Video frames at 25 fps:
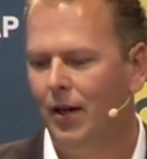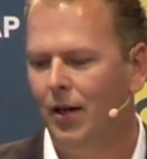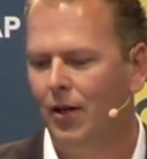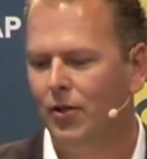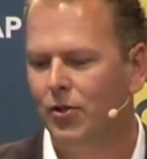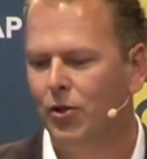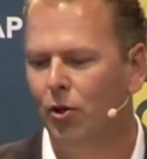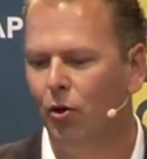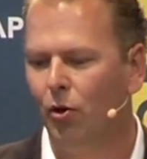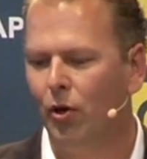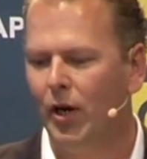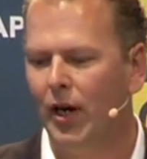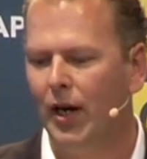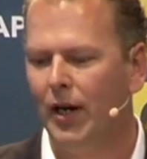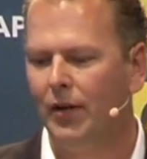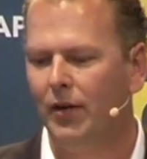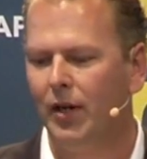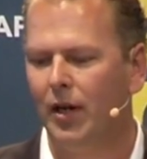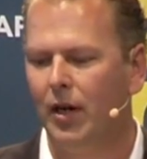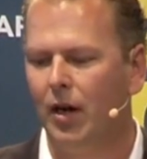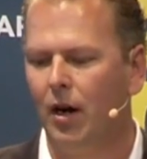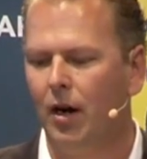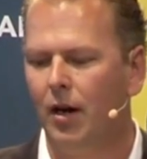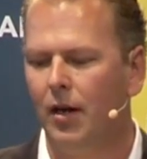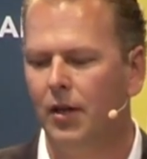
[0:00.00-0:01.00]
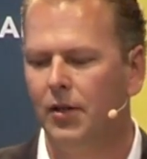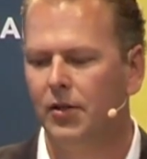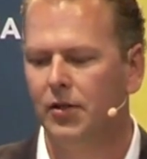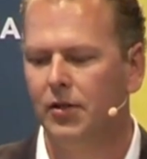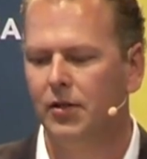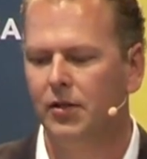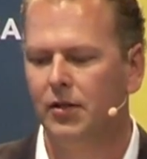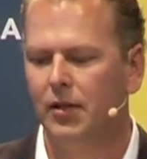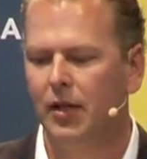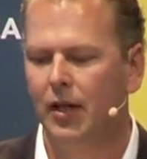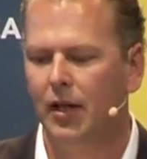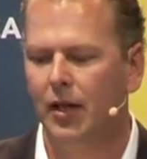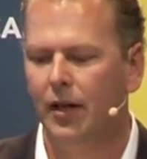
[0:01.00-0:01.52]
So looking at the
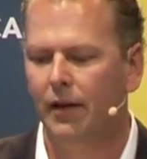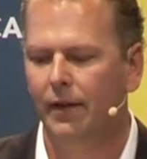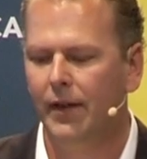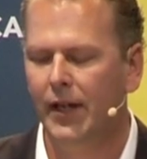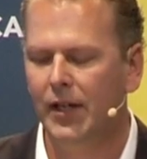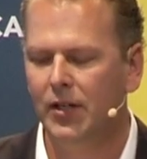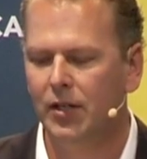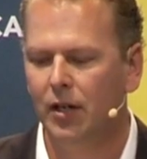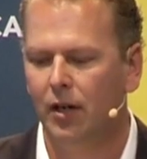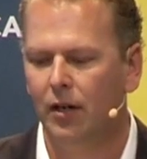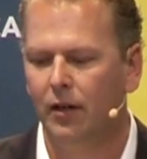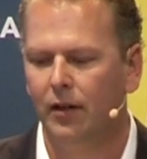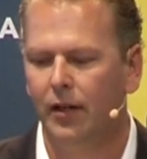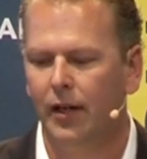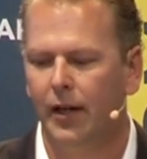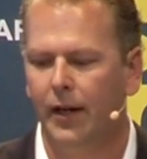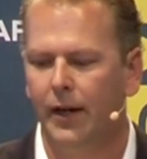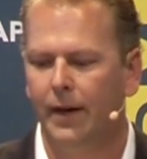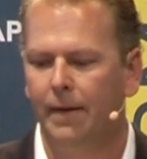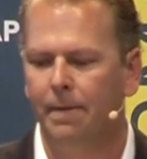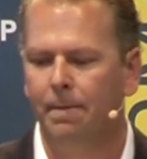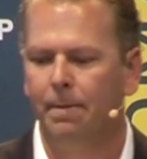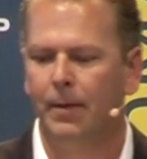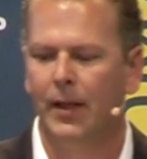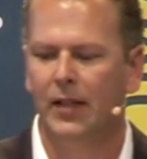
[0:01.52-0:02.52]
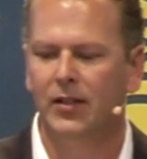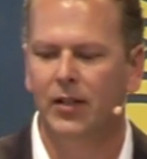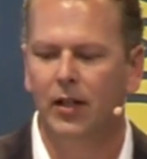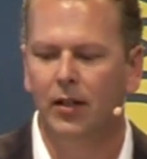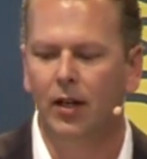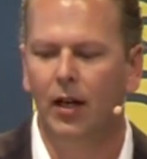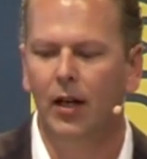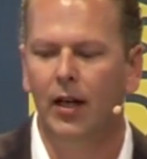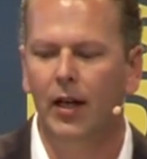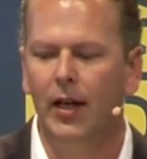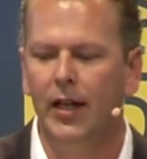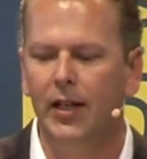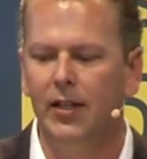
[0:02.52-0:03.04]
cars, these are let's say,
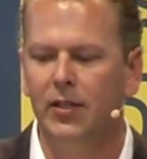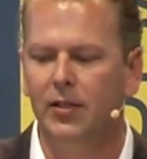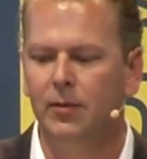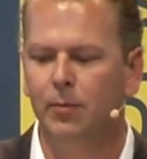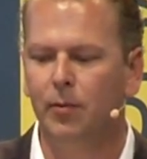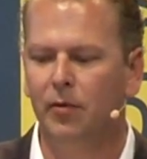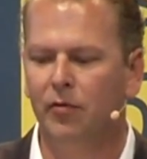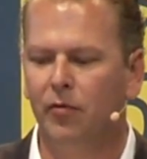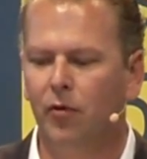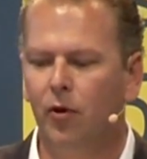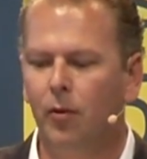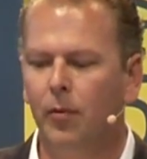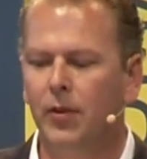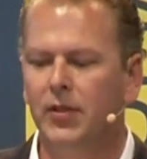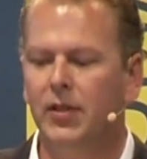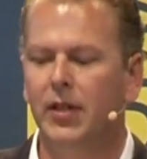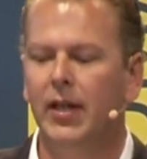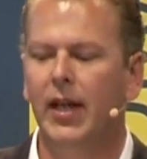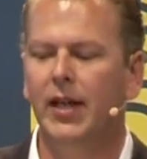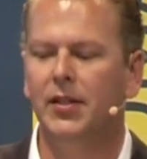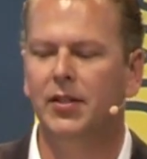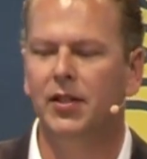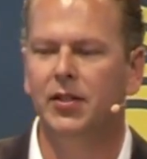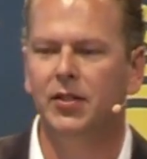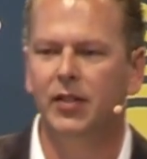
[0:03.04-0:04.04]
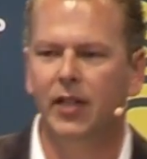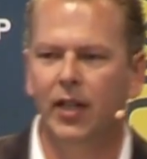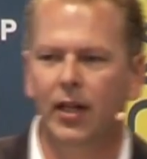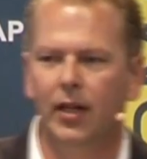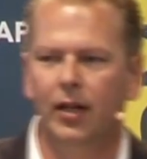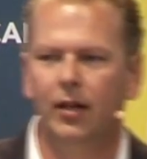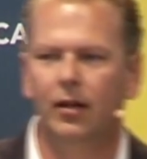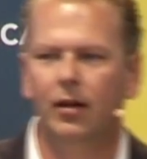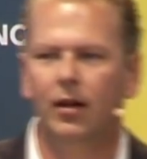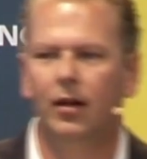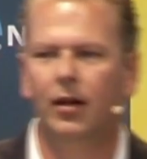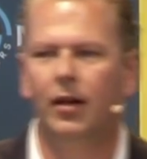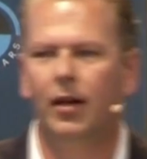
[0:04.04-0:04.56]
the least performance in
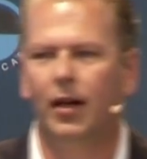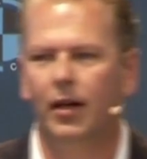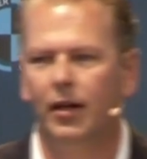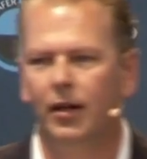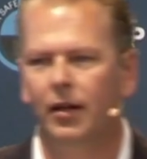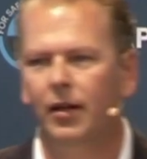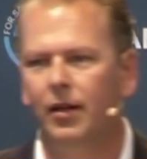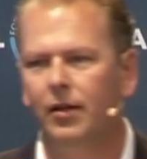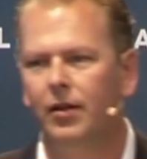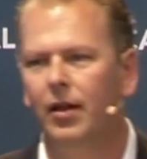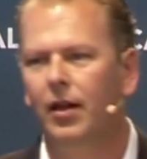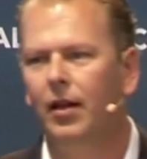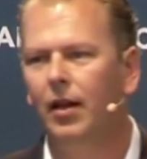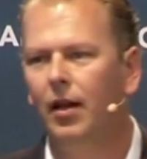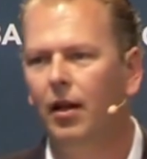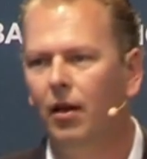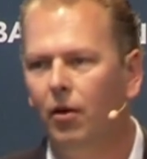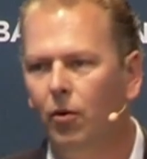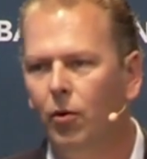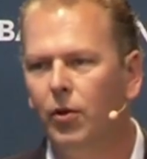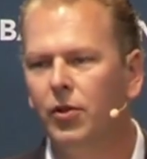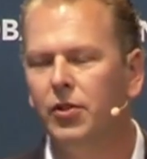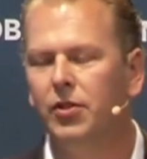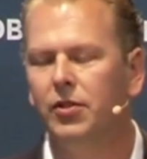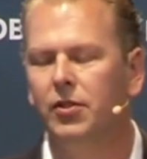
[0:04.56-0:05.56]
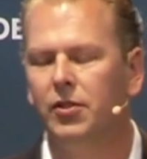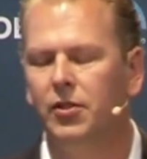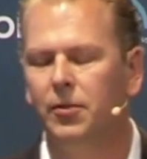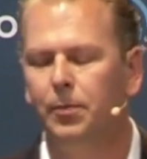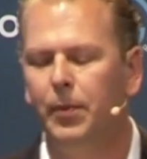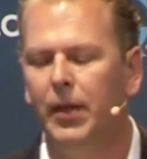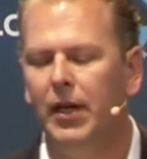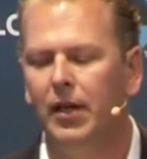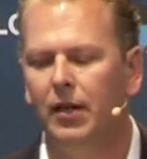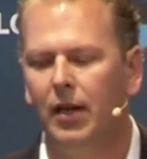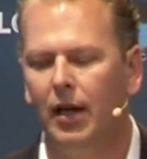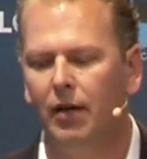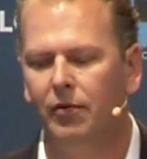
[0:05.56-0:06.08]
ACC at the lowest
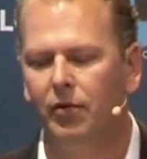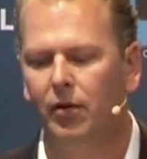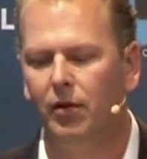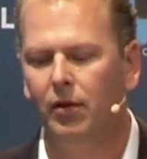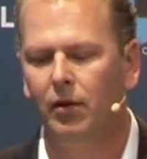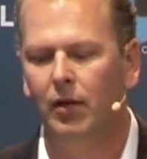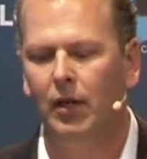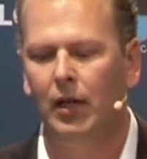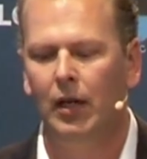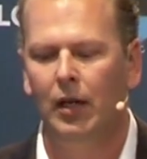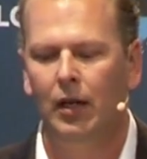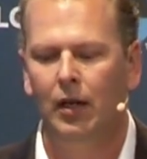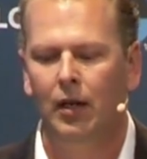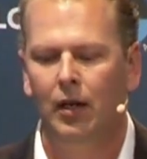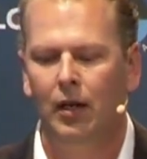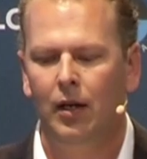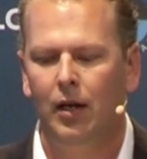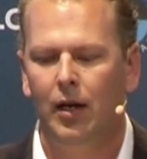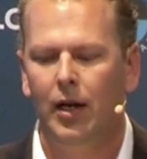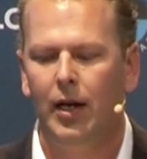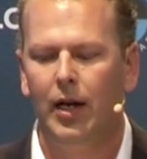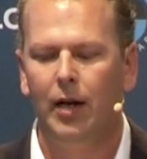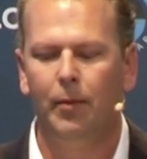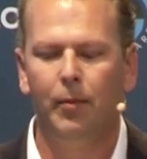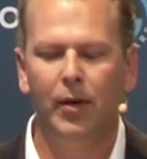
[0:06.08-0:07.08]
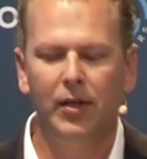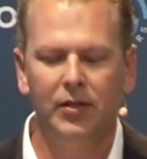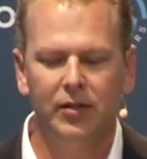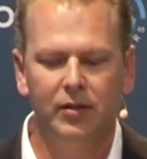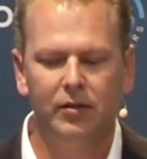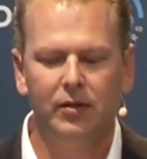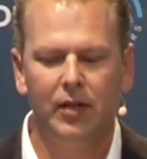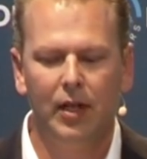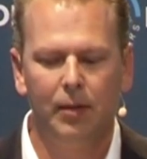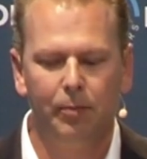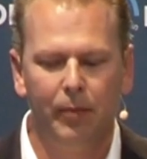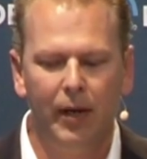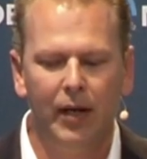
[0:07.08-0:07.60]
speed level, and I
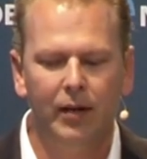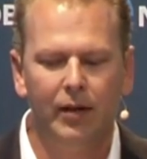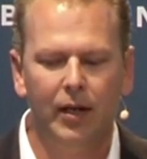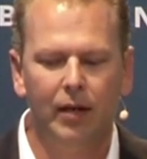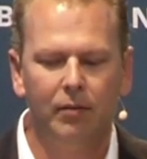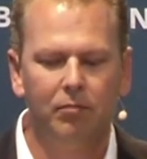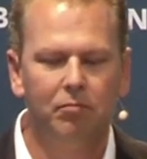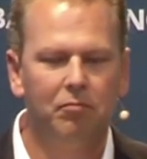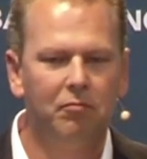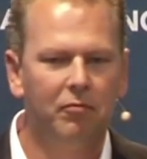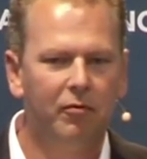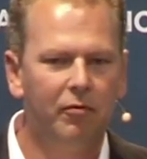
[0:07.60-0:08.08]
must admit that,